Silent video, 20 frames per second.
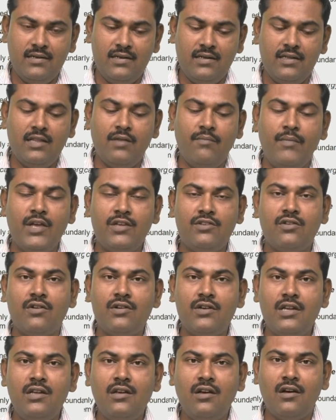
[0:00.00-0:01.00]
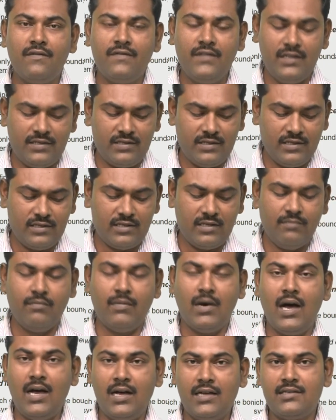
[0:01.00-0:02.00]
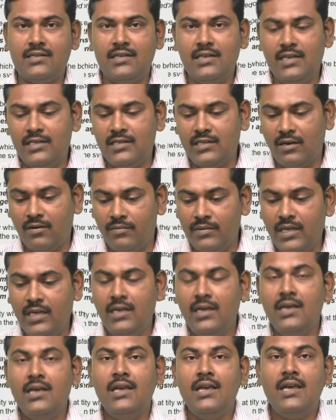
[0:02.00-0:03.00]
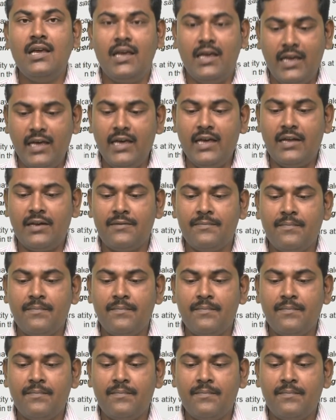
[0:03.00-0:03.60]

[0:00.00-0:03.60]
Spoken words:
The majority of the system mass is of the air.